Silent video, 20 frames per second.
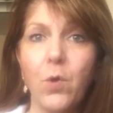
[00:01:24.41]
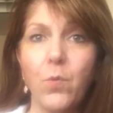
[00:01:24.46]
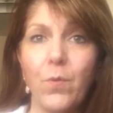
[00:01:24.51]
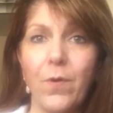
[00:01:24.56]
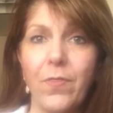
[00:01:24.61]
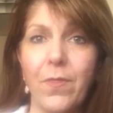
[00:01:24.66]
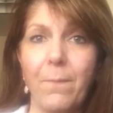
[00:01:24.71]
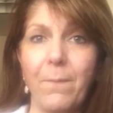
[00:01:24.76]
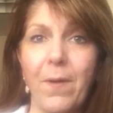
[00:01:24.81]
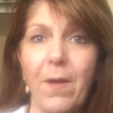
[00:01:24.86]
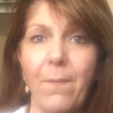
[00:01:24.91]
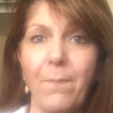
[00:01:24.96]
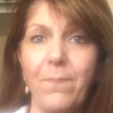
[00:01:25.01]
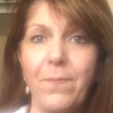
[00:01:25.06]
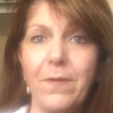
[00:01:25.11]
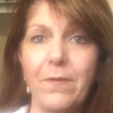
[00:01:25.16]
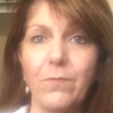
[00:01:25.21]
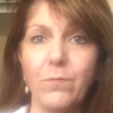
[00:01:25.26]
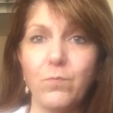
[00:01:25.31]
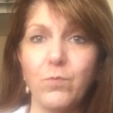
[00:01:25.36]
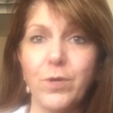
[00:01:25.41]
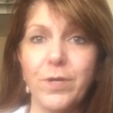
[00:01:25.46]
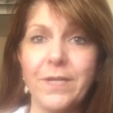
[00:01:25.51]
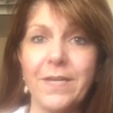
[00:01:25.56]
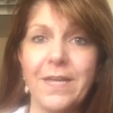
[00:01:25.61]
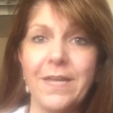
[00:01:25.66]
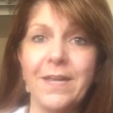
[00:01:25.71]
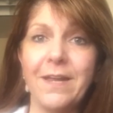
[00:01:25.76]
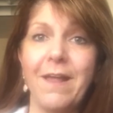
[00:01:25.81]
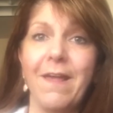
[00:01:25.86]
when the pump is
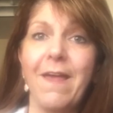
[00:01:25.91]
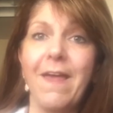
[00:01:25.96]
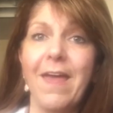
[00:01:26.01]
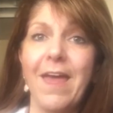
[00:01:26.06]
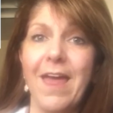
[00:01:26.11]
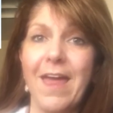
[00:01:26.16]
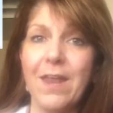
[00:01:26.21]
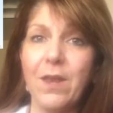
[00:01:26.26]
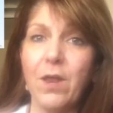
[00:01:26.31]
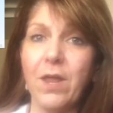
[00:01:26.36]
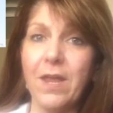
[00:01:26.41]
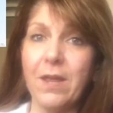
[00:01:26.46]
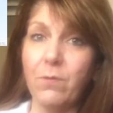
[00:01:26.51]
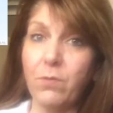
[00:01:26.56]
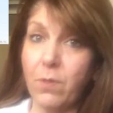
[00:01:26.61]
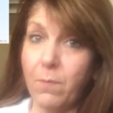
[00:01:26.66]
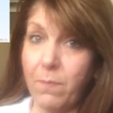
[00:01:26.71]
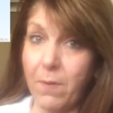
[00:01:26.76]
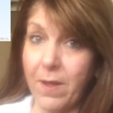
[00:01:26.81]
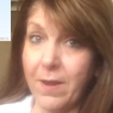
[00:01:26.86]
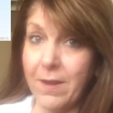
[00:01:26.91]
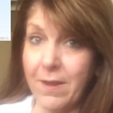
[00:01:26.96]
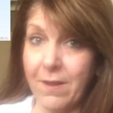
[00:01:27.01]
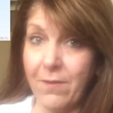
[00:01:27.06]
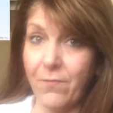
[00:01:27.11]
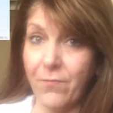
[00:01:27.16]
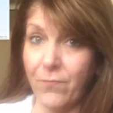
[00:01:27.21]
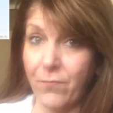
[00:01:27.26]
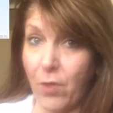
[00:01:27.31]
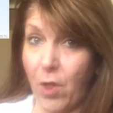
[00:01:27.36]
working and the blood
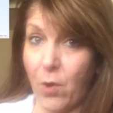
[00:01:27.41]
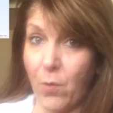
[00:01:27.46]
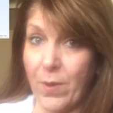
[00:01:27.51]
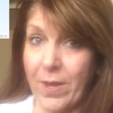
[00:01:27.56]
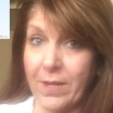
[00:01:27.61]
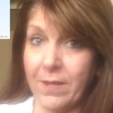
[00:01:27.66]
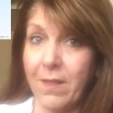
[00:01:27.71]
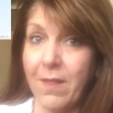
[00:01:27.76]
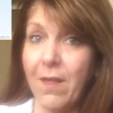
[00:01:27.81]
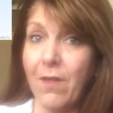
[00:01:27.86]
is flowing.